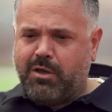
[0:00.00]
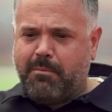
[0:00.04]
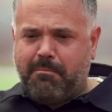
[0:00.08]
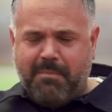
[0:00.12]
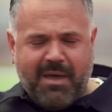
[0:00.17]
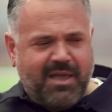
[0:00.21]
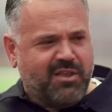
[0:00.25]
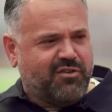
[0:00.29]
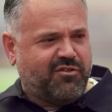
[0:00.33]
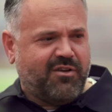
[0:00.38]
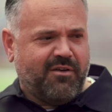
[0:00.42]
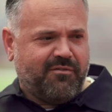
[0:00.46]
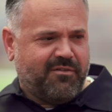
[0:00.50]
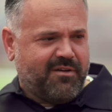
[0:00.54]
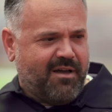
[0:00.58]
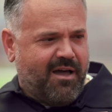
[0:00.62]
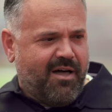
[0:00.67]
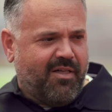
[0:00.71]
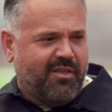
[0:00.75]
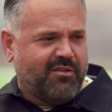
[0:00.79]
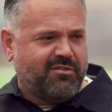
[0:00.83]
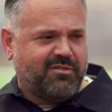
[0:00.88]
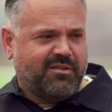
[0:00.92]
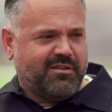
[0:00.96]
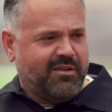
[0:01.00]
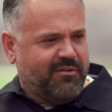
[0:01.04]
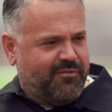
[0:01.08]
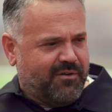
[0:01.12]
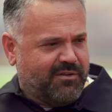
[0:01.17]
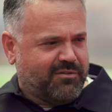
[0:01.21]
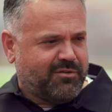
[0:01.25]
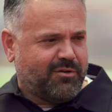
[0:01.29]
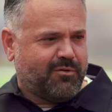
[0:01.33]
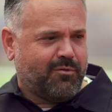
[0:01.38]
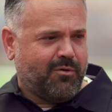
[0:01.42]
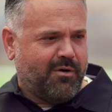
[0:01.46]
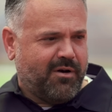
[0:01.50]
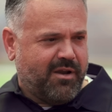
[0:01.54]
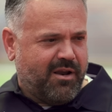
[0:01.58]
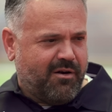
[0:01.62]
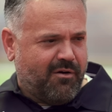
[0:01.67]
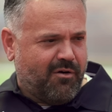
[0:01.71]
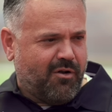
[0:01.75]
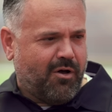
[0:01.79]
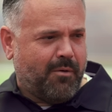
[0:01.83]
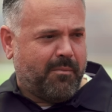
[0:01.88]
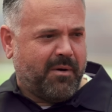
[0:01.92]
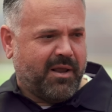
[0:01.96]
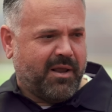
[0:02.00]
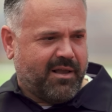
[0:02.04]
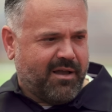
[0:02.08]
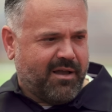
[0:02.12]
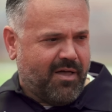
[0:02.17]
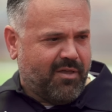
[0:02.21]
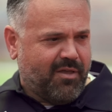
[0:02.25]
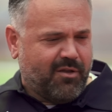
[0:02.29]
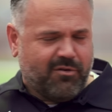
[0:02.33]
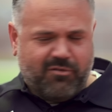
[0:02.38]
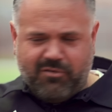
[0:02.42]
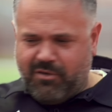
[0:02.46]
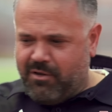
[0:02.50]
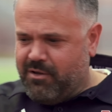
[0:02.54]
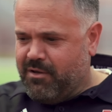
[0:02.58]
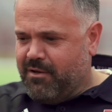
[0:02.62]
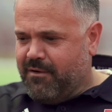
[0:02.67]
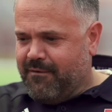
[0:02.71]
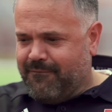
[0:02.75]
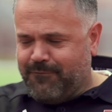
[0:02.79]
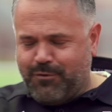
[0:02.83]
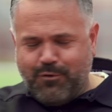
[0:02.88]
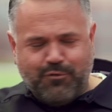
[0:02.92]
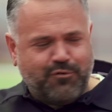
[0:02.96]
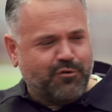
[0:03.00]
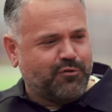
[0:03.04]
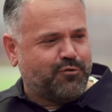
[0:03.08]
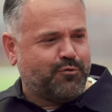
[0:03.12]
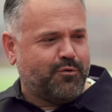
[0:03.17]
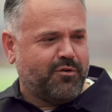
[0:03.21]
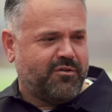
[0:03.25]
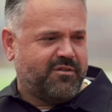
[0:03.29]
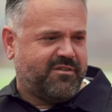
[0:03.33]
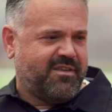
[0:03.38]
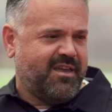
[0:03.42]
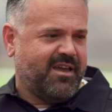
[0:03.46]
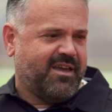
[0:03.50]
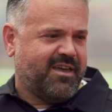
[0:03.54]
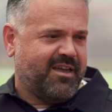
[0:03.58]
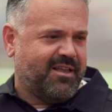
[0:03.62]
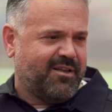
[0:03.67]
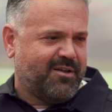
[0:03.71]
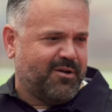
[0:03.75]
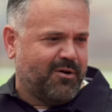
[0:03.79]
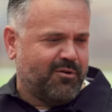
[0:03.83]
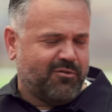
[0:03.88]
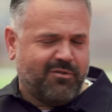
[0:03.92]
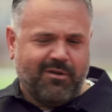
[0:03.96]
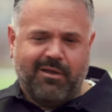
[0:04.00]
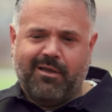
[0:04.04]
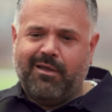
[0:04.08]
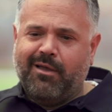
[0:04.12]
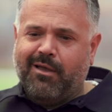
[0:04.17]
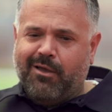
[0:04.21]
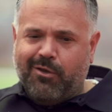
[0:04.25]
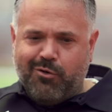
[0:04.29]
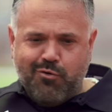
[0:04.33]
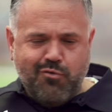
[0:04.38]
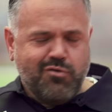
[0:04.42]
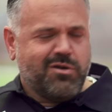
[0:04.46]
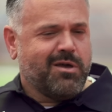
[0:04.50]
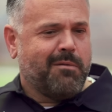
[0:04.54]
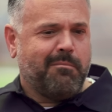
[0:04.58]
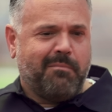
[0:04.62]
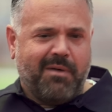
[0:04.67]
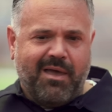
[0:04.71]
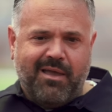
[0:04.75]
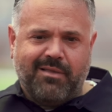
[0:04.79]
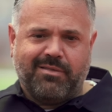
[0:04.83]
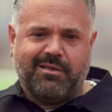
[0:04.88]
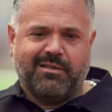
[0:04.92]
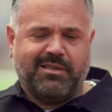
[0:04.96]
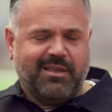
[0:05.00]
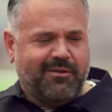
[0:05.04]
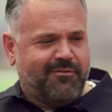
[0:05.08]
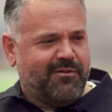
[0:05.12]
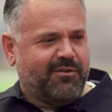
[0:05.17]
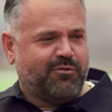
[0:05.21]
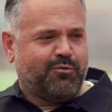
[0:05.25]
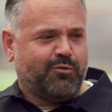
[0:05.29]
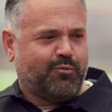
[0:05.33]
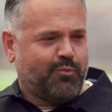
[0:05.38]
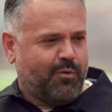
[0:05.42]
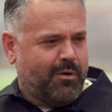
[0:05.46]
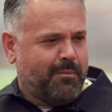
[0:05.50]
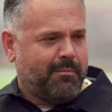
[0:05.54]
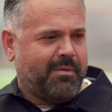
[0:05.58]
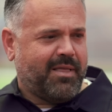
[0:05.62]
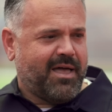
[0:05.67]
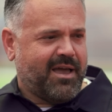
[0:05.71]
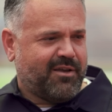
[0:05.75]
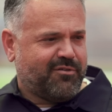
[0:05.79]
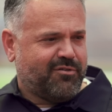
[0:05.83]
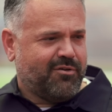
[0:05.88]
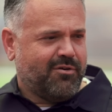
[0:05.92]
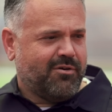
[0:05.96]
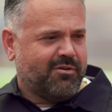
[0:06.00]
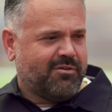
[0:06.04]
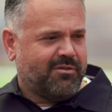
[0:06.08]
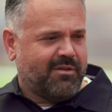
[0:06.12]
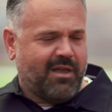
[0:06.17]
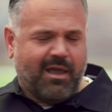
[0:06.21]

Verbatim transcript: can bet Jeff Collins, the defensive coordinator at Albright College, future Georgia Tech head coach, you can bet the defense was wearing black shirts.